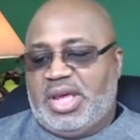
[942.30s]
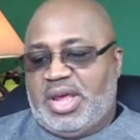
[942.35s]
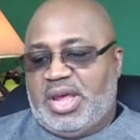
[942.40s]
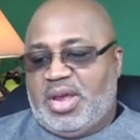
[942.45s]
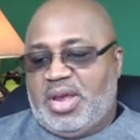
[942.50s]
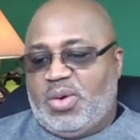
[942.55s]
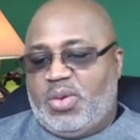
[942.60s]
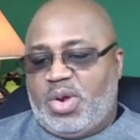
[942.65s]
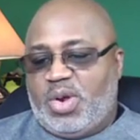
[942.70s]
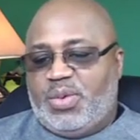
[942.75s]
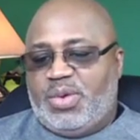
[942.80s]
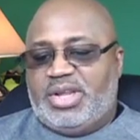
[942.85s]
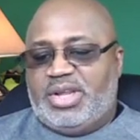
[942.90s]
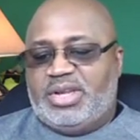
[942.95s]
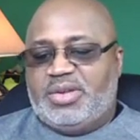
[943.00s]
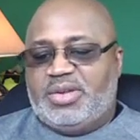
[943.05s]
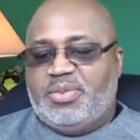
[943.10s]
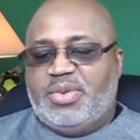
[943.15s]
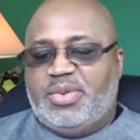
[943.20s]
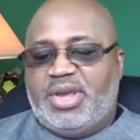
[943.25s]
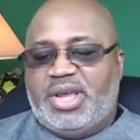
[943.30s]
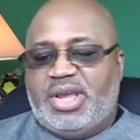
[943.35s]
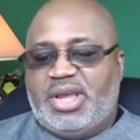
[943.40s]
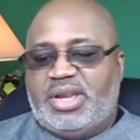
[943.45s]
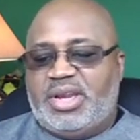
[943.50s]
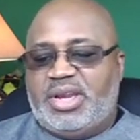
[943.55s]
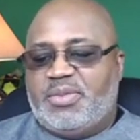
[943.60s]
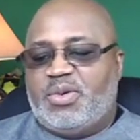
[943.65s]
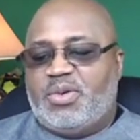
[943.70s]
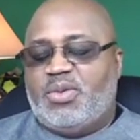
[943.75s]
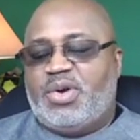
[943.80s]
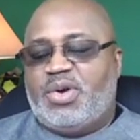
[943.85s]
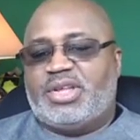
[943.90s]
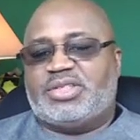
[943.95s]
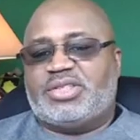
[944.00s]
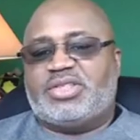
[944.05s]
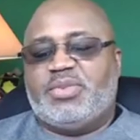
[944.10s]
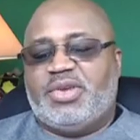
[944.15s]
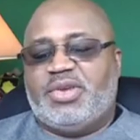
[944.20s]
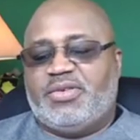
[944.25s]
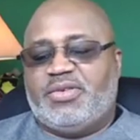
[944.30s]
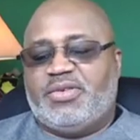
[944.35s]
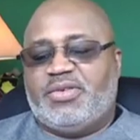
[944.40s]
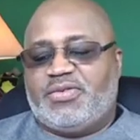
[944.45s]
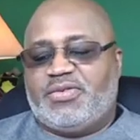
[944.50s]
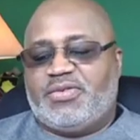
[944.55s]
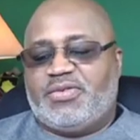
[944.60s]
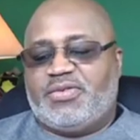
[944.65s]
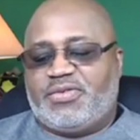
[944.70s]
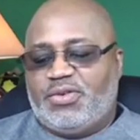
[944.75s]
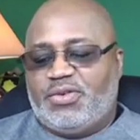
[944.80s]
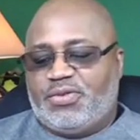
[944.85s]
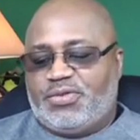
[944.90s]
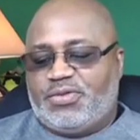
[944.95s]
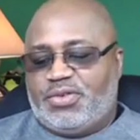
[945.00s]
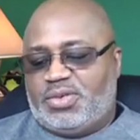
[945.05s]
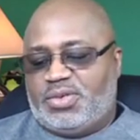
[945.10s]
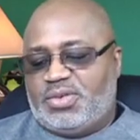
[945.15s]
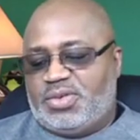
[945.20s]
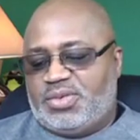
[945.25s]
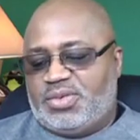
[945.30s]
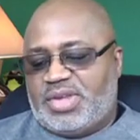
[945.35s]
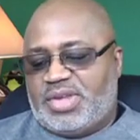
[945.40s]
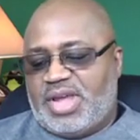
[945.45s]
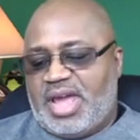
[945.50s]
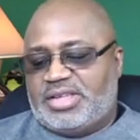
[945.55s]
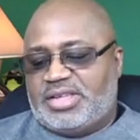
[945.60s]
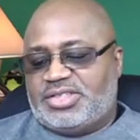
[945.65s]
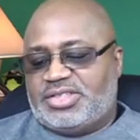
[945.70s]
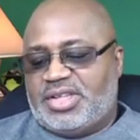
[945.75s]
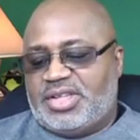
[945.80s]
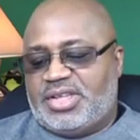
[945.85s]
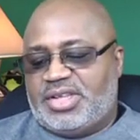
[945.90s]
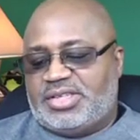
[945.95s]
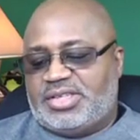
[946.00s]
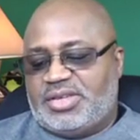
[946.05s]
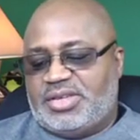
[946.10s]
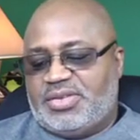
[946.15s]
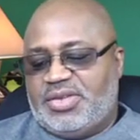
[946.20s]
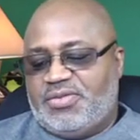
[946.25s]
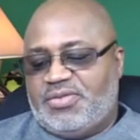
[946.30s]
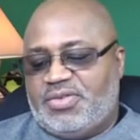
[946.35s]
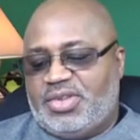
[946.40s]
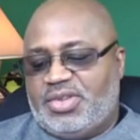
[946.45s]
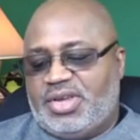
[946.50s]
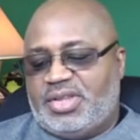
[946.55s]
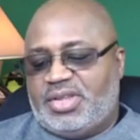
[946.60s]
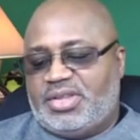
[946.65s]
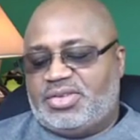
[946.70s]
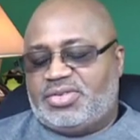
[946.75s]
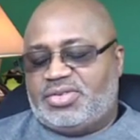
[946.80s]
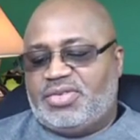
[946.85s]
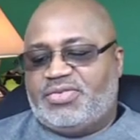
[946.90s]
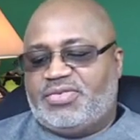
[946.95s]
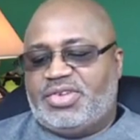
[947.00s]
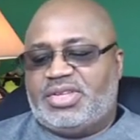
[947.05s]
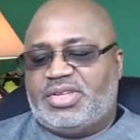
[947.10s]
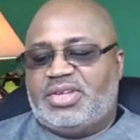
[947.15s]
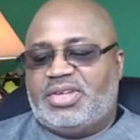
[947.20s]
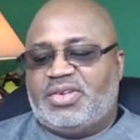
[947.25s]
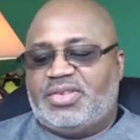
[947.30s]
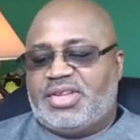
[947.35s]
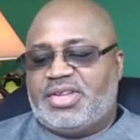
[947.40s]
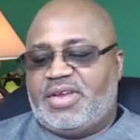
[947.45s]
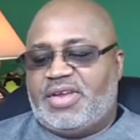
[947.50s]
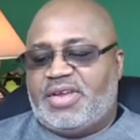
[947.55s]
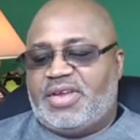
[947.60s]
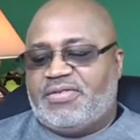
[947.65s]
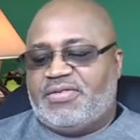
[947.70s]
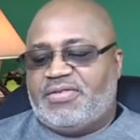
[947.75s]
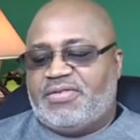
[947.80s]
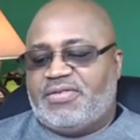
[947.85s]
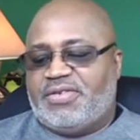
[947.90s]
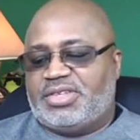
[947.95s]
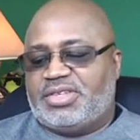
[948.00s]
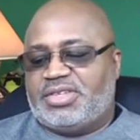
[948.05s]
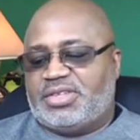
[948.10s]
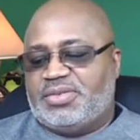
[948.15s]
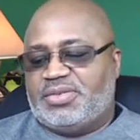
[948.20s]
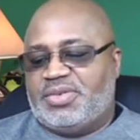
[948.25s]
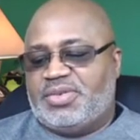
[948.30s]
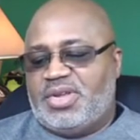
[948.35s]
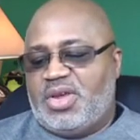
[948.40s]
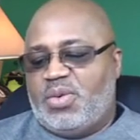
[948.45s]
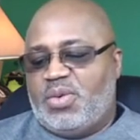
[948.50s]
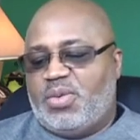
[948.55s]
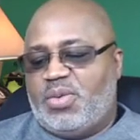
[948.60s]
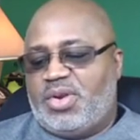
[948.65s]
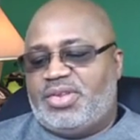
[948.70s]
where we need to be. And number one is to be fruitful. God is telling us, and if we look at the, if the you know the definition, one of the